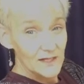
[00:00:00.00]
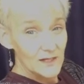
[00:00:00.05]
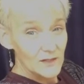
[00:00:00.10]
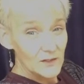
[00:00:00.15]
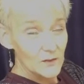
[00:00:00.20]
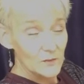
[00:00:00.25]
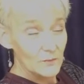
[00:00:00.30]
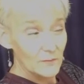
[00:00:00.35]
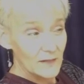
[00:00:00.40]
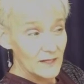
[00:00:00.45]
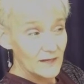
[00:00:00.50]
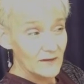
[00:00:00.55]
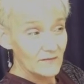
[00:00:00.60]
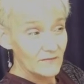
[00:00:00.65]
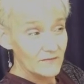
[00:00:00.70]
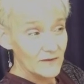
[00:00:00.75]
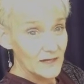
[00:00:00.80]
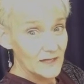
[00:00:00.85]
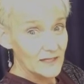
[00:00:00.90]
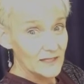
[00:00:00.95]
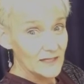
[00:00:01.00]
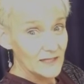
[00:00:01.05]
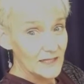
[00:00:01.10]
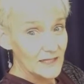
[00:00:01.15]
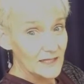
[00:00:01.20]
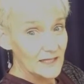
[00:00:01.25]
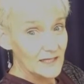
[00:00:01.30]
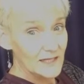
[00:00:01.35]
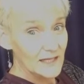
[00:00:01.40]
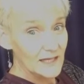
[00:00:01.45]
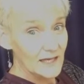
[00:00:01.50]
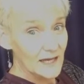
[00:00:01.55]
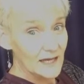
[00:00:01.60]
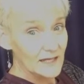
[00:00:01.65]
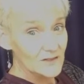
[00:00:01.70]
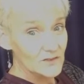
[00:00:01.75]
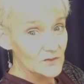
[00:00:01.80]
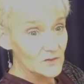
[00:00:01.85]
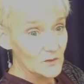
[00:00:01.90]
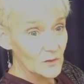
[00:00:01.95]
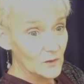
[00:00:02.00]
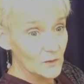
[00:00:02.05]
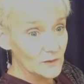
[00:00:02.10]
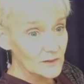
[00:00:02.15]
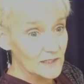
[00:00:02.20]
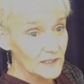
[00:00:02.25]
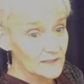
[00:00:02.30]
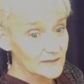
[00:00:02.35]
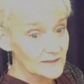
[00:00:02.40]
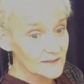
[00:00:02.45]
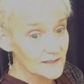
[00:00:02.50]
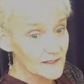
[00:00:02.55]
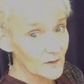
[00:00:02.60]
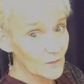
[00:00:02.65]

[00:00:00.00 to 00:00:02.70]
You may find that as you hold on to that